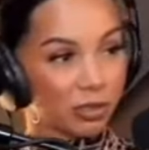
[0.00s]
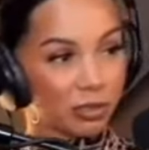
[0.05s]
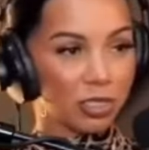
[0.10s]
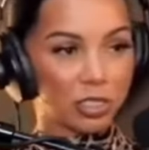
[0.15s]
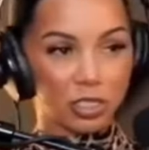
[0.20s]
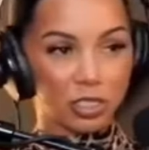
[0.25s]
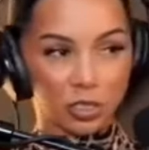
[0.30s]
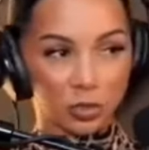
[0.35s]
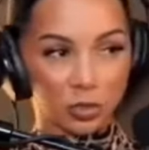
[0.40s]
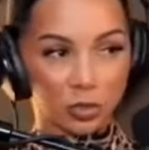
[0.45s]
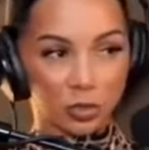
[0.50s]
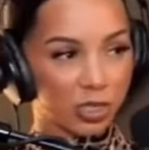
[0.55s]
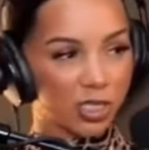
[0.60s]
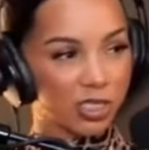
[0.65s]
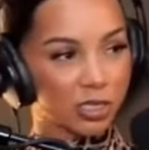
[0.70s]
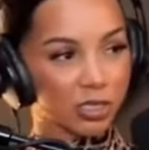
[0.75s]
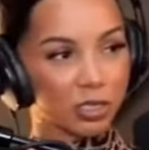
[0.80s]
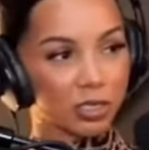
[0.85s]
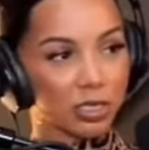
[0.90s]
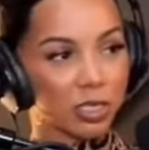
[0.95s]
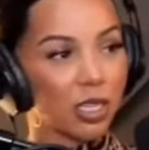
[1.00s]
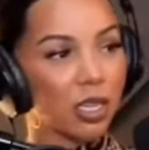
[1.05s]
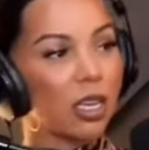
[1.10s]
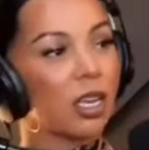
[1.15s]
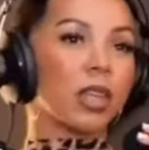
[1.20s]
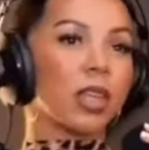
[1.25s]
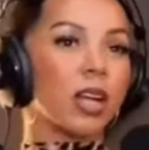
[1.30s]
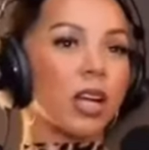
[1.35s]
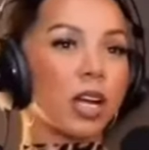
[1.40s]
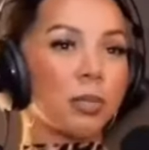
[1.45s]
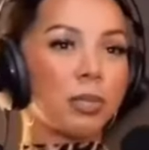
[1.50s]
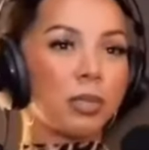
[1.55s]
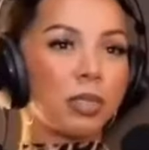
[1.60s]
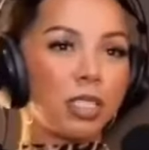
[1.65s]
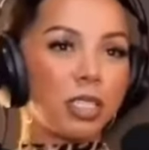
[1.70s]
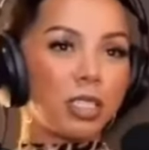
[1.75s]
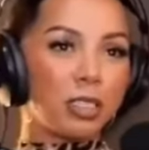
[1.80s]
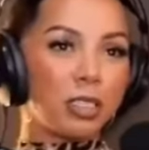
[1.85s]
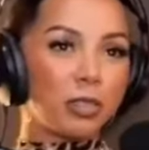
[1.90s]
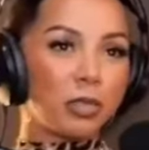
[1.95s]
It's just what it is. I
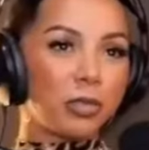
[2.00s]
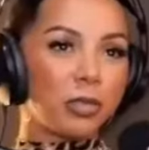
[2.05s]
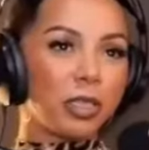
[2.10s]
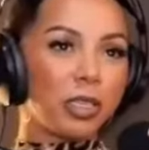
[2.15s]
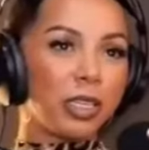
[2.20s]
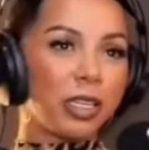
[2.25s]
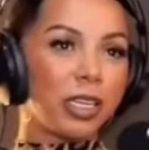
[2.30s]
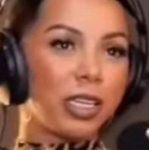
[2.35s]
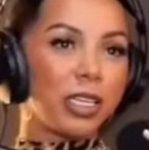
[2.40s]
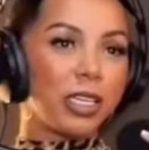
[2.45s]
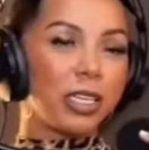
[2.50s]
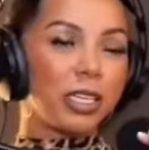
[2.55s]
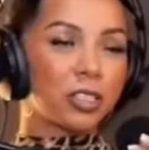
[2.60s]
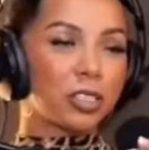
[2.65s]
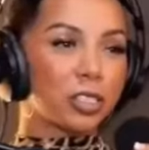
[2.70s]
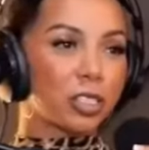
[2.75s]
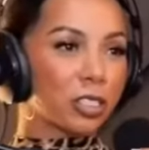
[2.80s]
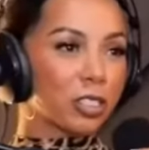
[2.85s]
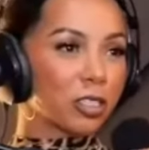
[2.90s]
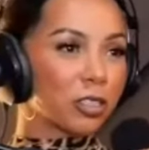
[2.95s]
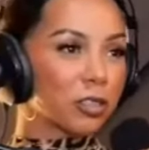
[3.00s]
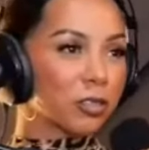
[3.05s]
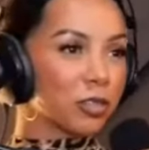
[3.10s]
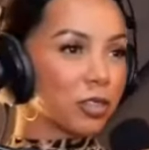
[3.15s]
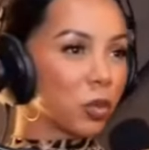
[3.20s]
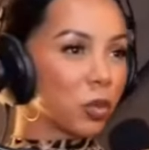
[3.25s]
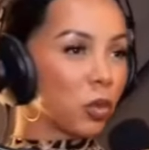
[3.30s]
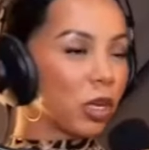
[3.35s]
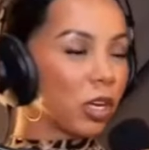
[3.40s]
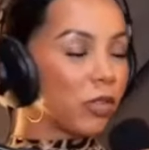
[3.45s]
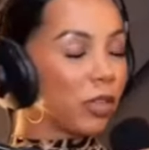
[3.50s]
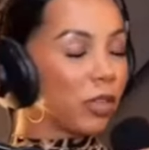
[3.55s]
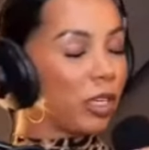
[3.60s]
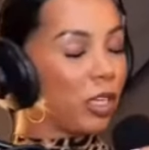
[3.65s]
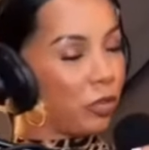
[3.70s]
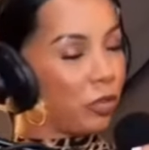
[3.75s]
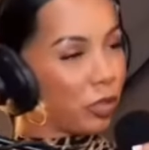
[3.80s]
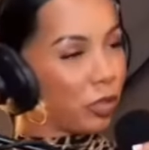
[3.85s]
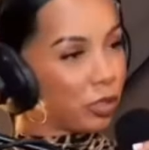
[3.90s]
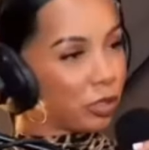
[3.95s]
believe he deserves whatever he
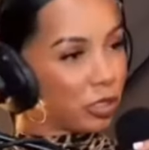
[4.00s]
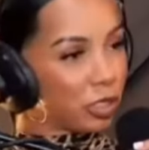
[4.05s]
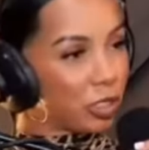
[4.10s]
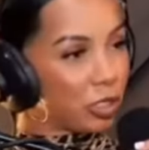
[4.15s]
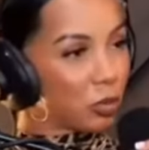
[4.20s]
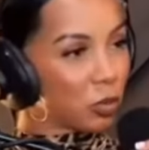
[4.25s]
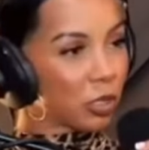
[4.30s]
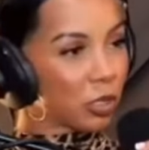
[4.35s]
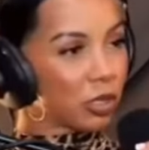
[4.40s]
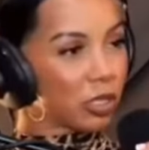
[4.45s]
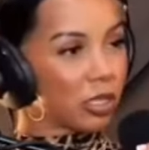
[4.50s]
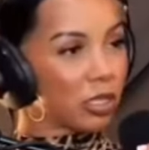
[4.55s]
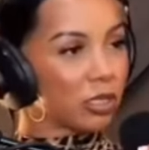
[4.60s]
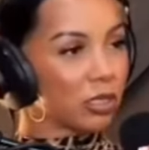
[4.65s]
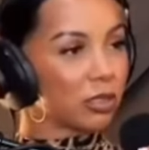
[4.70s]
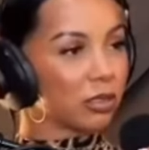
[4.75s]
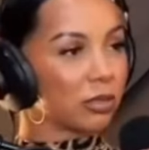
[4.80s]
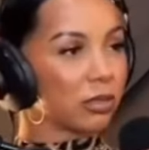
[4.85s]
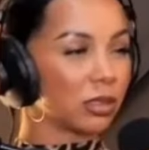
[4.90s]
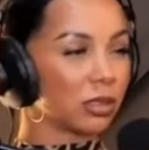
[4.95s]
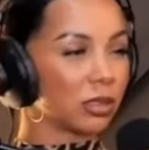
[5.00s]
feels he's worthy of.